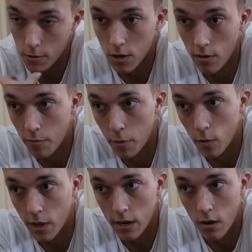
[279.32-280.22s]
my time of
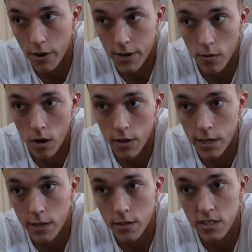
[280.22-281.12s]
bulking. Like I don't
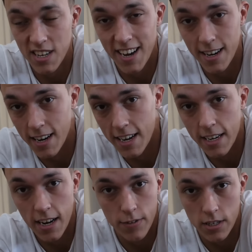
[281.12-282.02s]
like staying
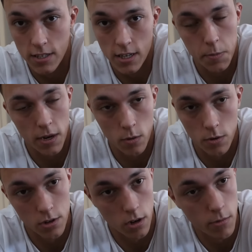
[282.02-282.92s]
lean, having a six pack all
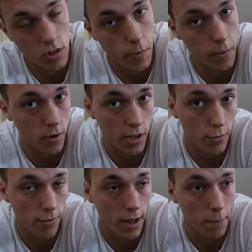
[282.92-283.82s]
the time. Most people
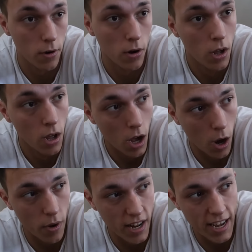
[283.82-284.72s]
kill for that, but
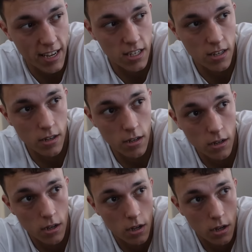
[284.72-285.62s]
I want to get into
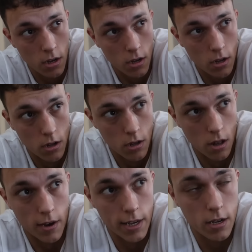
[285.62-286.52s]
the
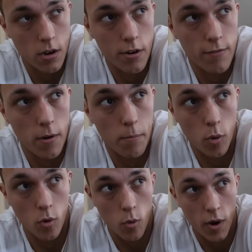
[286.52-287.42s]
like kind of like
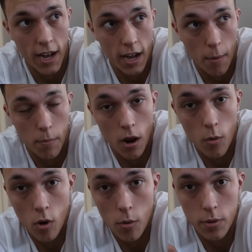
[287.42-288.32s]
bulk where I
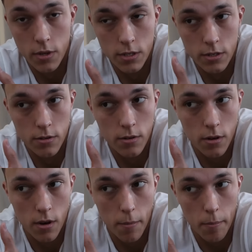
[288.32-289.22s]
blow up and
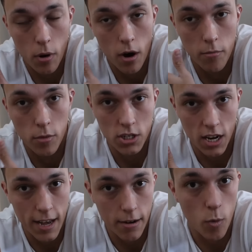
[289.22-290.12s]
put on
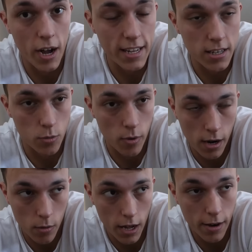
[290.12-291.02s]
muscle and weight as
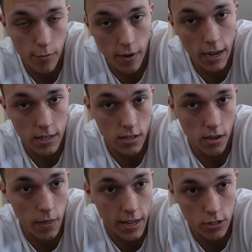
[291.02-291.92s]
well and fat.
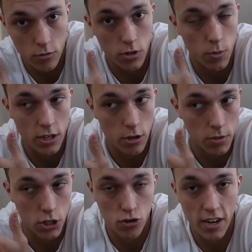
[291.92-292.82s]
And then because when you come
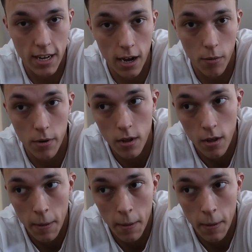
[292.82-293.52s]
to shred down,